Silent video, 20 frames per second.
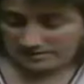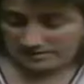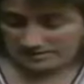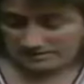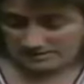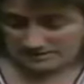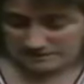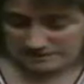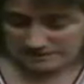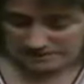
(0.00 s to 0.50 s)

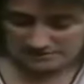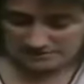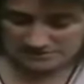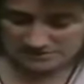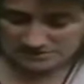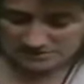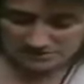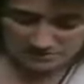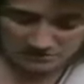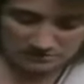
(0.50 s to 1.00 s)
can't expect them
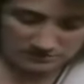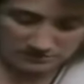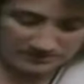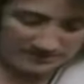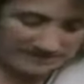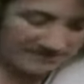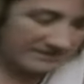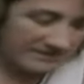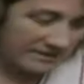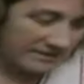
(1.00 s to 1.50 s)
to do it all
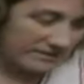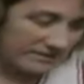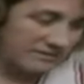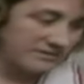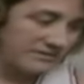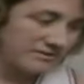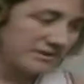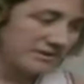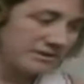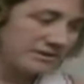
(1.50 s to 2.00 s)

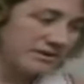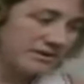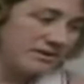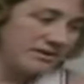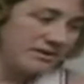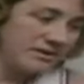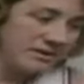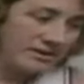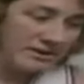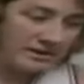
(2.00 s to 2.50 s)
themselves.
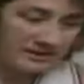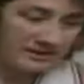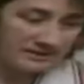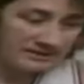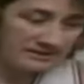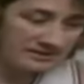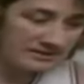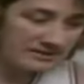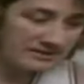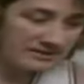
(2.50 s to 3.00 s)

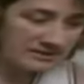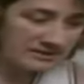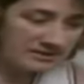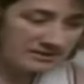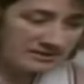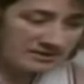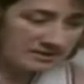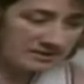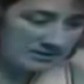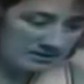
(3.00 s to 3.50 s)
And uh,
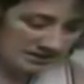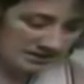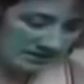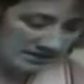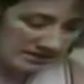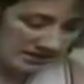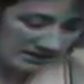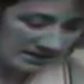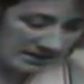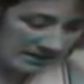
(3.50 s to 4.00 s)

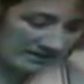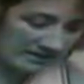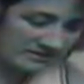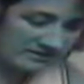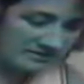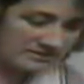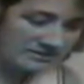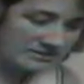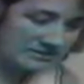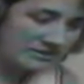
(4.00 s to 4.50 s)
in any
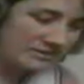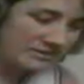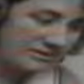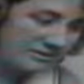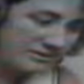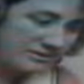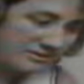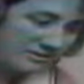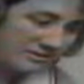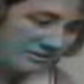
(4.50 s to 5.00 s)
case,
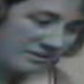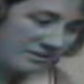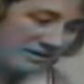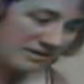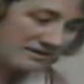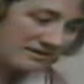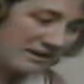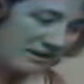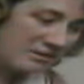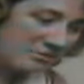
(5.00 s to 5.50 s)
I
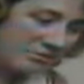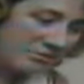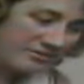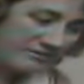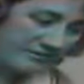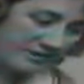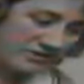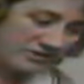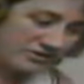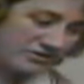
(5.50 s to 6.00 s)
mean, it's our
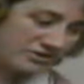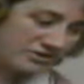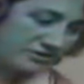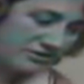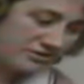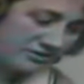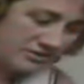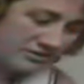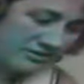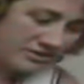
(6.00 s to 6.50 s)
privilege
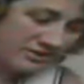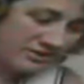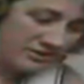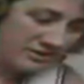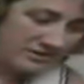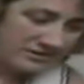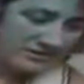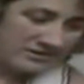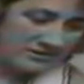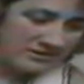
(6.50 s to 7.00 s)
to
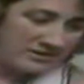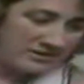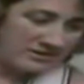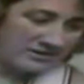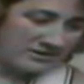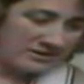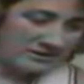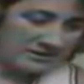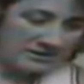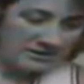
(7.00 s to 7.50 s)

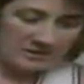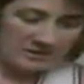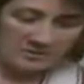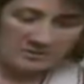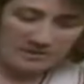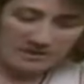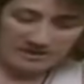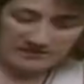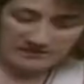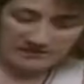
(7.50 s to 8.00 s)

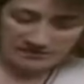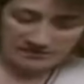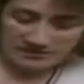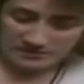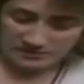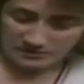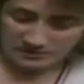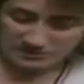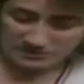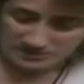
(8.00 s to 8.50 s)
help pay for
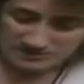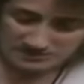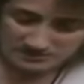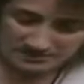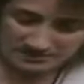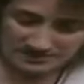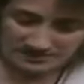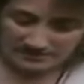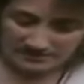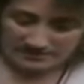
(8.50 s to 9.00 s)
our daughter's
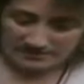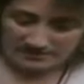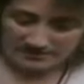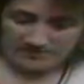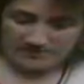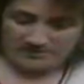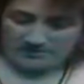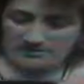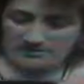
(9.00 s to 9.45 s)
wedding.